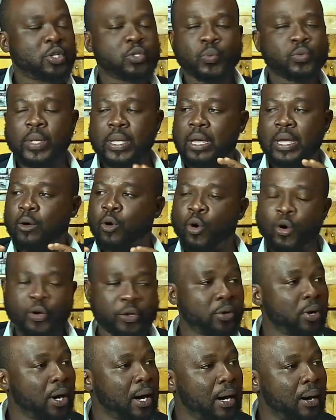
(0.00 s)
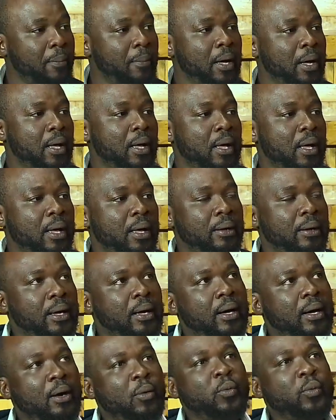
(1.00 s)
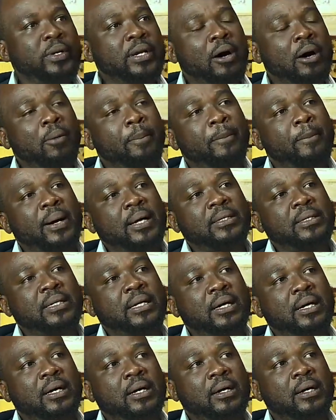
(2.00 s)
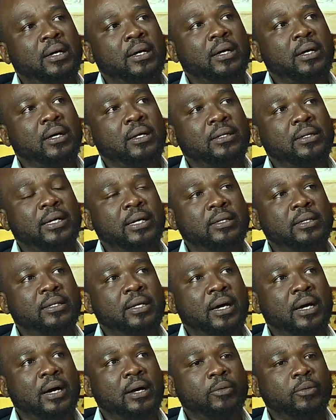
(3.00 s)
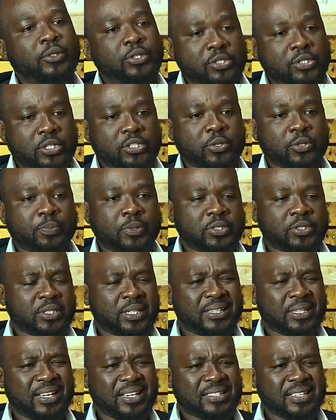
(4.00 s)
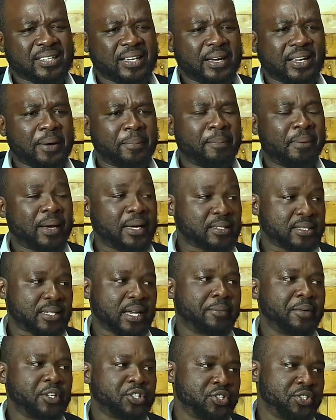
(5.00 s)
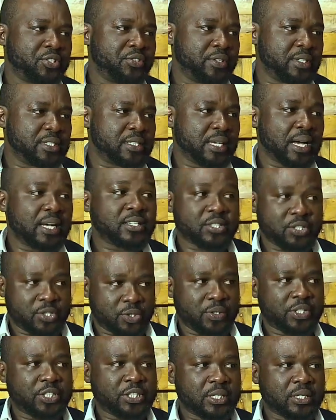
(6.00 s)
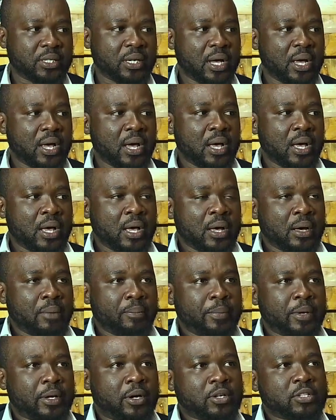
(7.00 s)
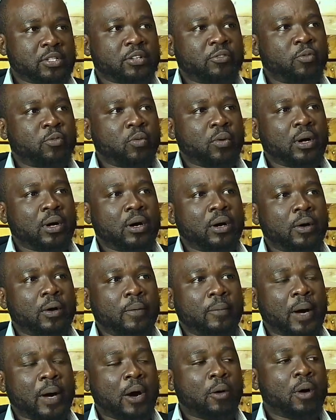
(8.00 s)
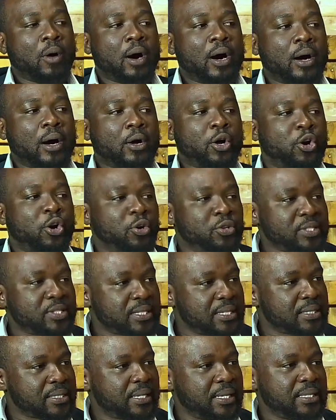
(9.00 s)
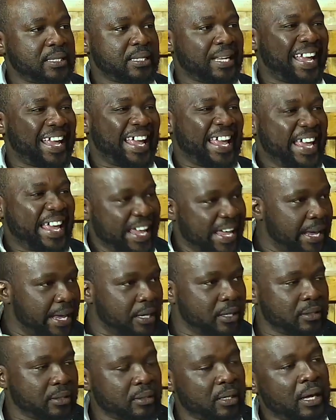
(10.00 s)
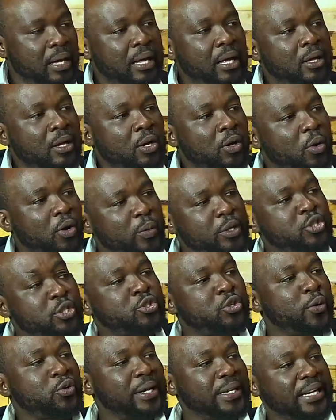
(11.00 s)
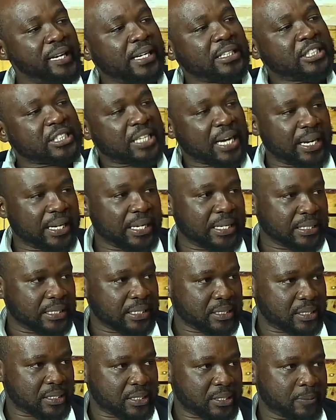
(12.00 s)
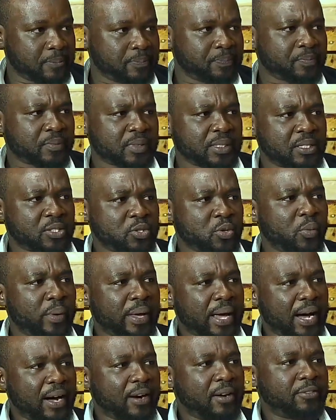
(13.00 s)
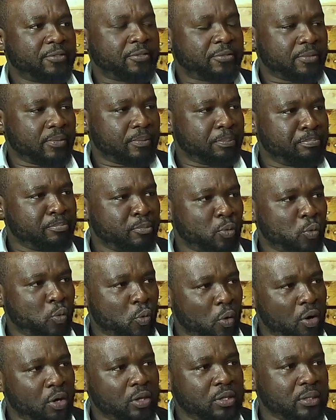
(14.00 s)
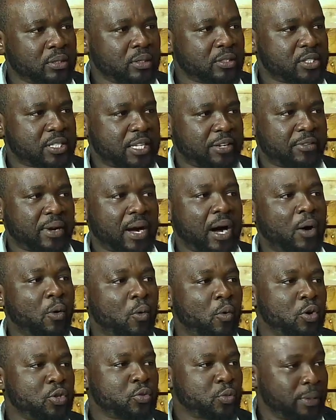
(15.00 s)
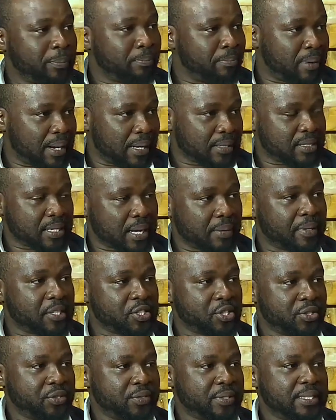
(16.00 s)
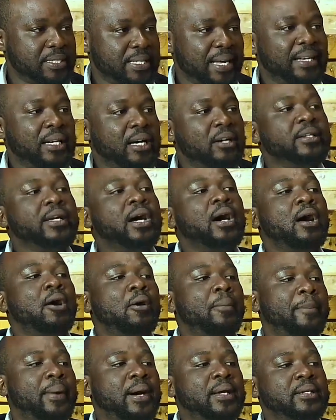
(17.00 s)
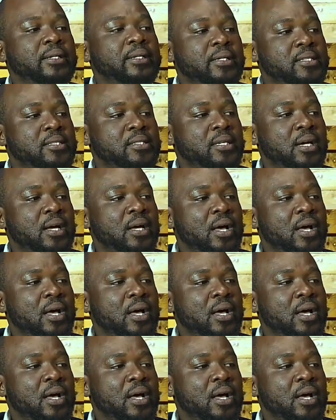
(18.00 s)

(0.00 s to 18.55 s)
Because we hook you up with our partner that I will use this opportunity. That's Black Cyber Security Association. Because of our consistency in always throwing challenges. So we have won several awards with Black Cyber Security. And now they are our partners.